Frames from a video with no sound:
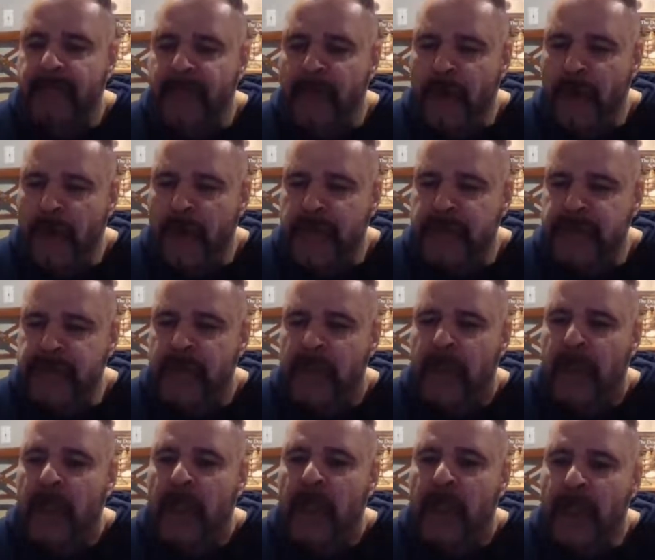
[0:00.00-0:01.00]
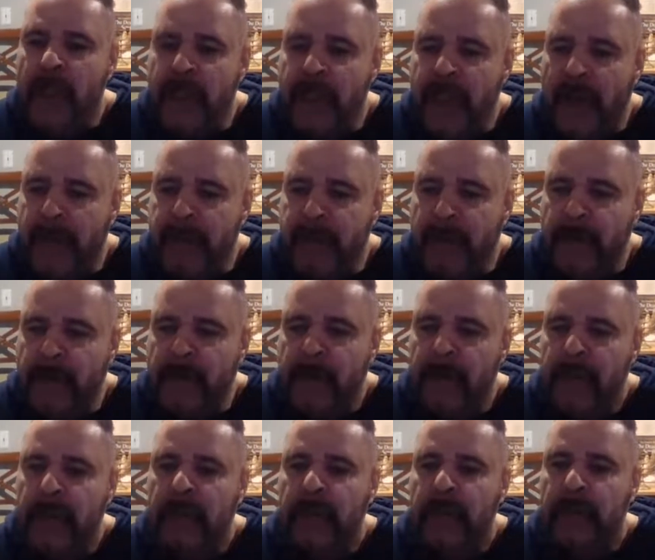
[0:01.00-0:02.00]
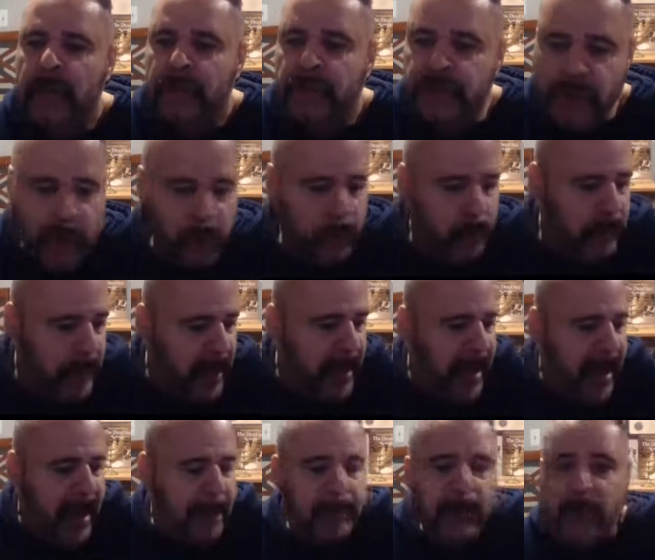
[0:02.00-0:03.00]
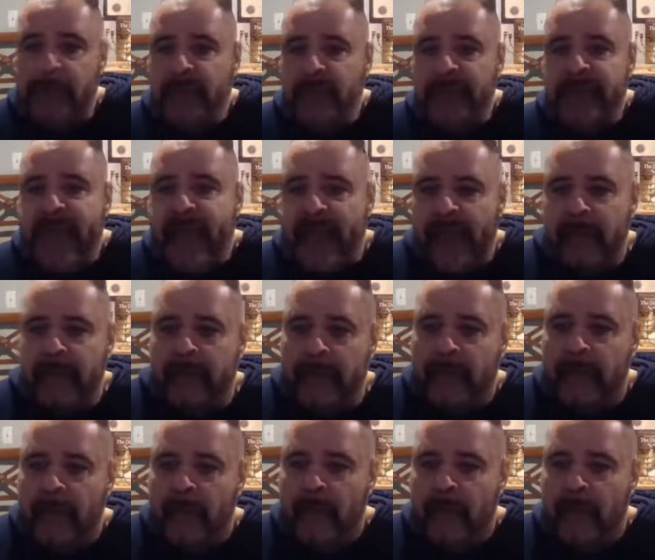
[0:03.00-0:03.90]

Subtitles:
verse number 2. And I'm going to read that